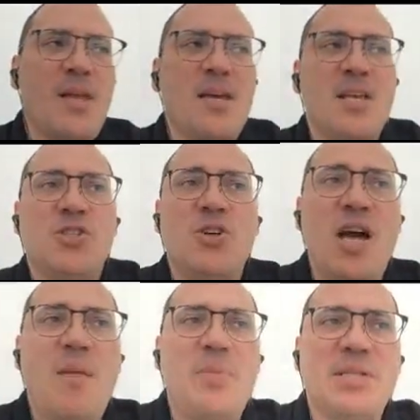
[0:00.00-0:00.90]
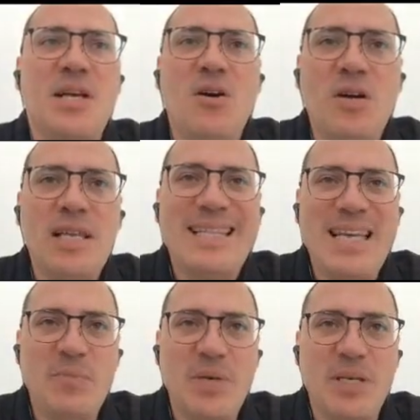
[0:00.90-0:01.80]
So it happens that only
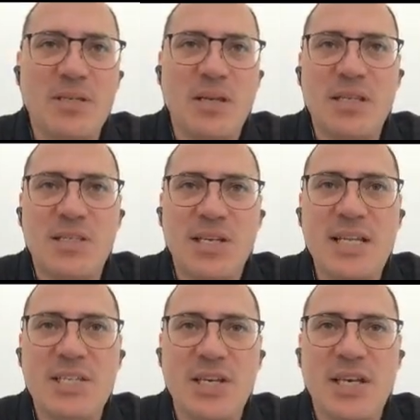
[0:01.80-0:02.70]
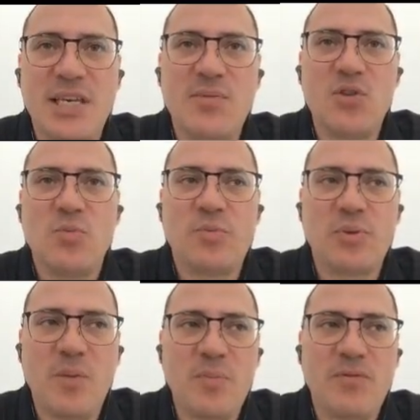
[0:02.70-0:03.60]
NetBeans and IntelliJ gives you
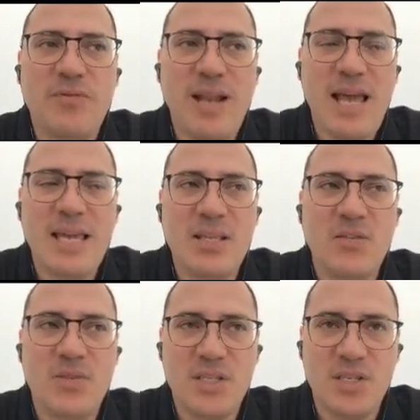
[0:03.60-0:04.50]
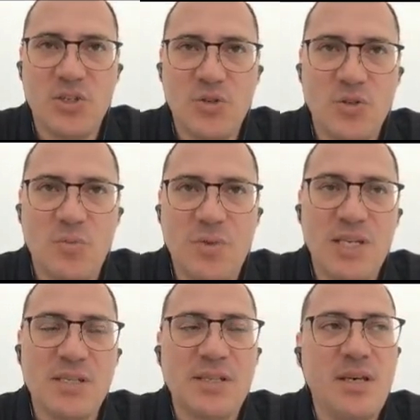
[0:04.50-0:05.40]
proper flagging of these issues.
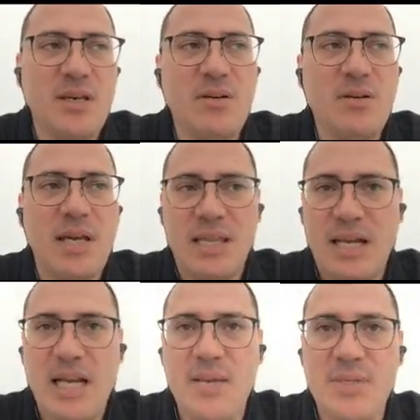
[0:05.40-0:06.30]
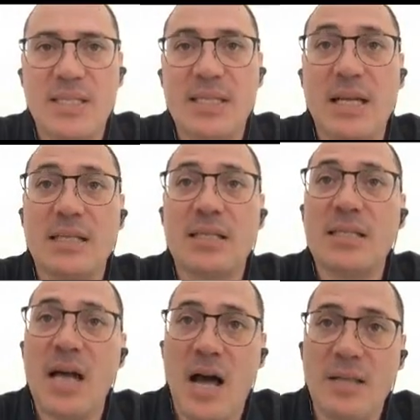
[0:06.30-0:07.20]
VS Code and Eclipse does
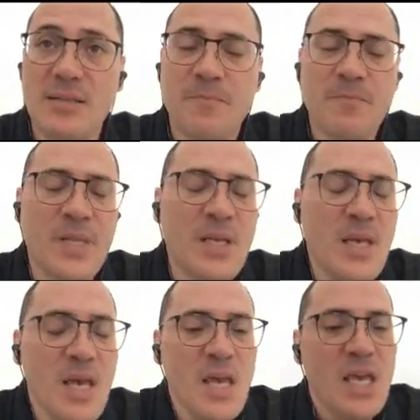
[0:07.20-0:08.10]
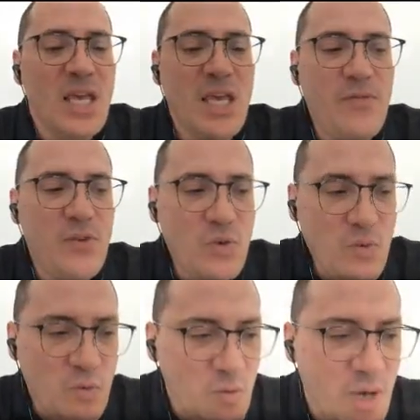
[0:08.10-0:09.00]
not. If
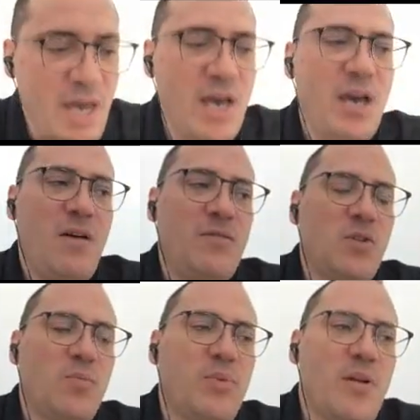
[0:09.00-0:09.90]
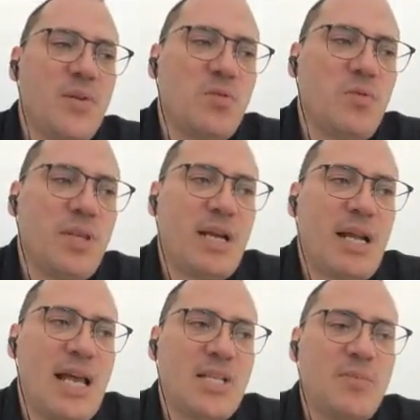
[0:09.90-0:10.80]
you have some problems with
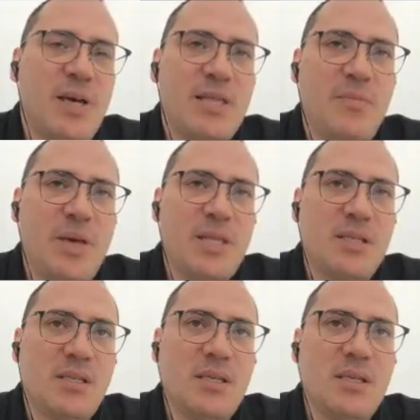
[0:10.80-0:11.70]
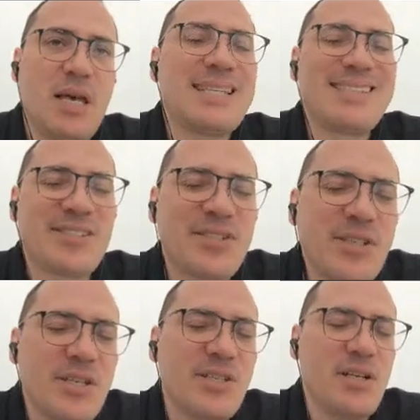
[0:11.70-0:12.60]
class path dependency, I
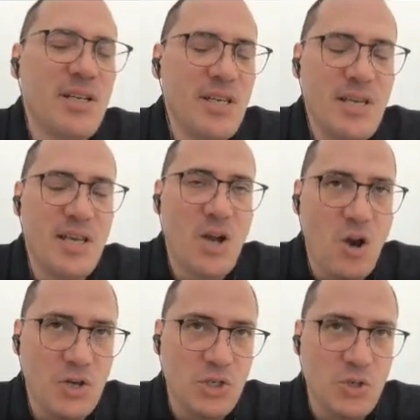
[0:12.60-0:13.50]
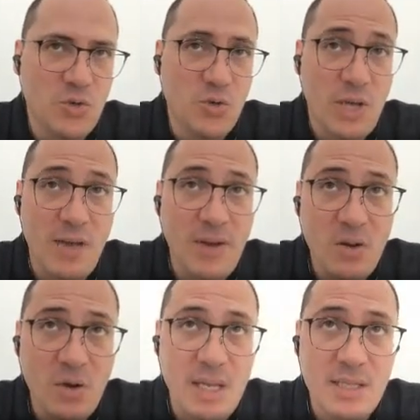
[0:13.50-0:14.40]
certainly encourage you to have a
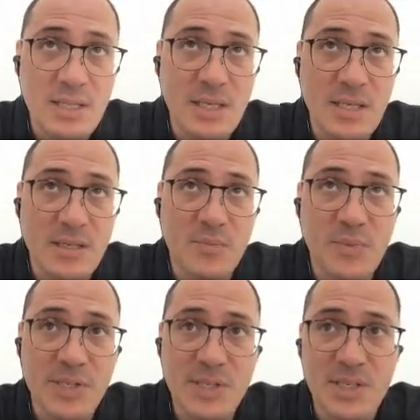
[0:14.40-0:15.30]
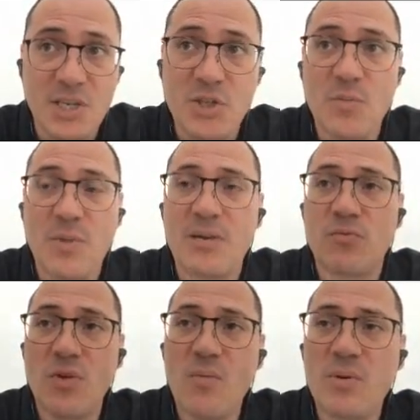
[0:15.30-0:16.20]
look at this presentation by
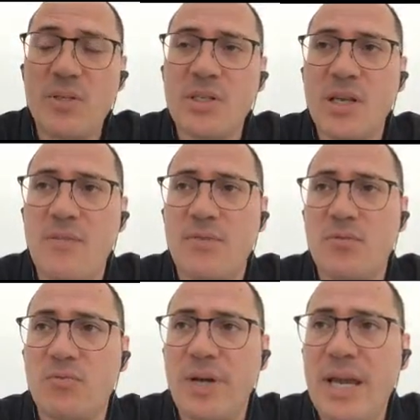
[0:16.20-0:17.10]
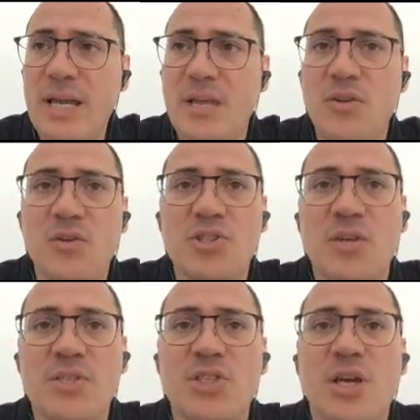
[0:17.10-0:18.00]
Robert and from Ray, another
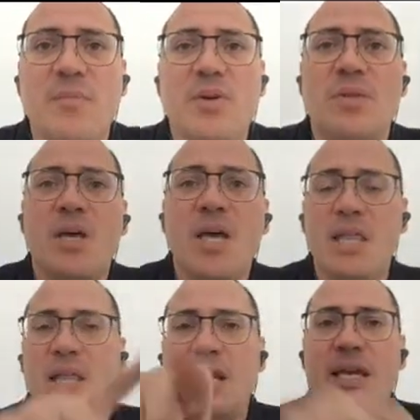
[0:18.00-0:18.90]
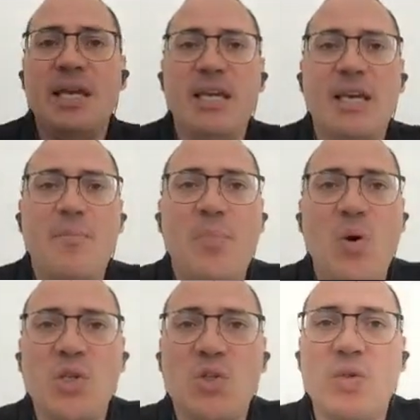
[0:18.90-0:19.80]
Java champion. The link here
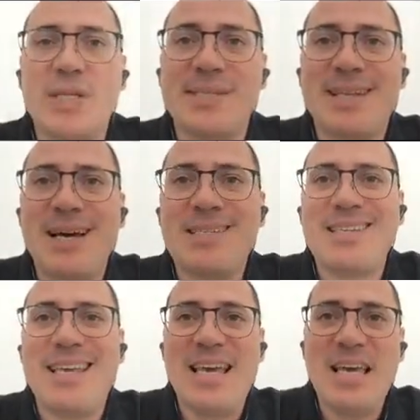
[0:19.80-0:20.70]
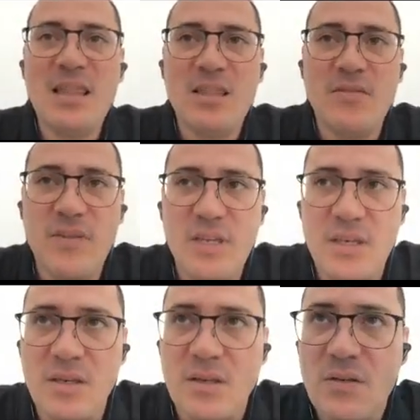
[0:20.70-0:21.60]
points to the slides and the
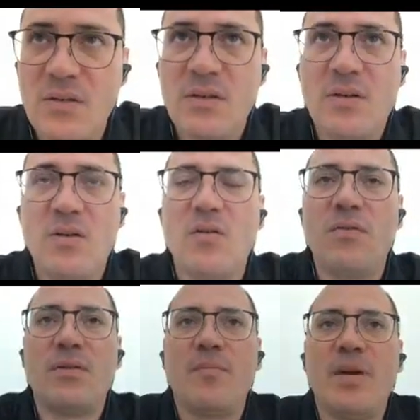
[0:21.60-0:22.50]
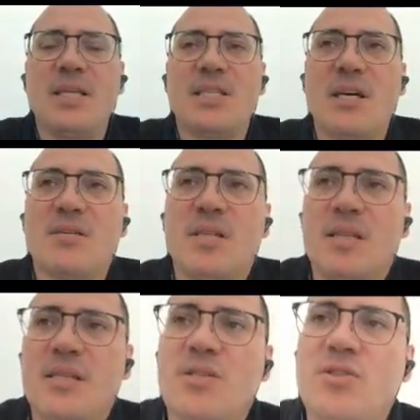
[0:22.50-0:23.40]
video of the many times
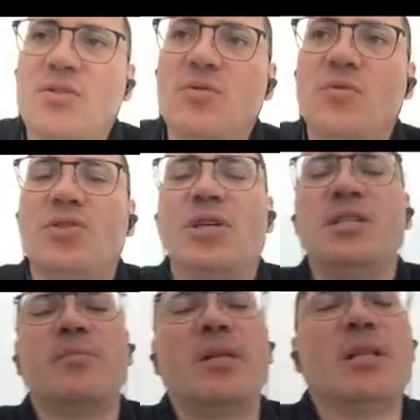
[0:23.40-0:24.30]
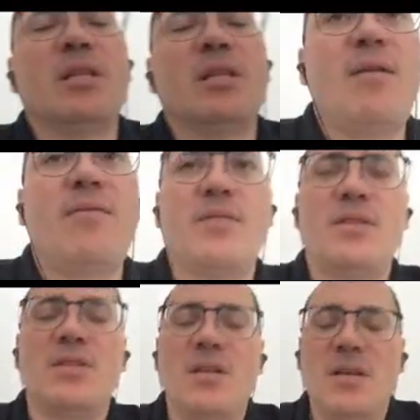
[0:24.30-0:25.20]
that these two gentlemen have
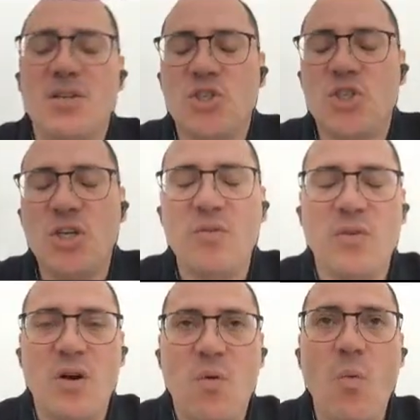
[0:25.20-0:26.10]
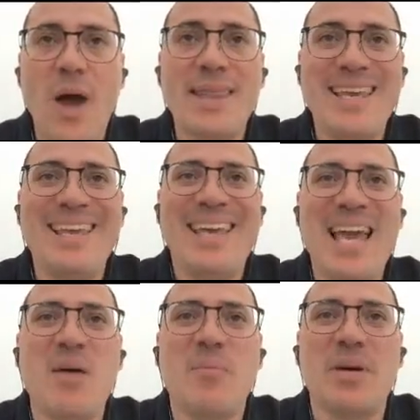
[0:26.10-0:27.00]
shown what can
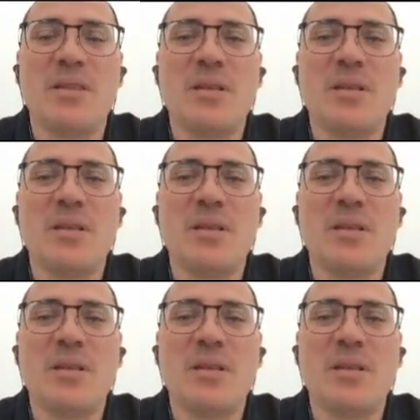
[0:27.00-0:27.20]
happen,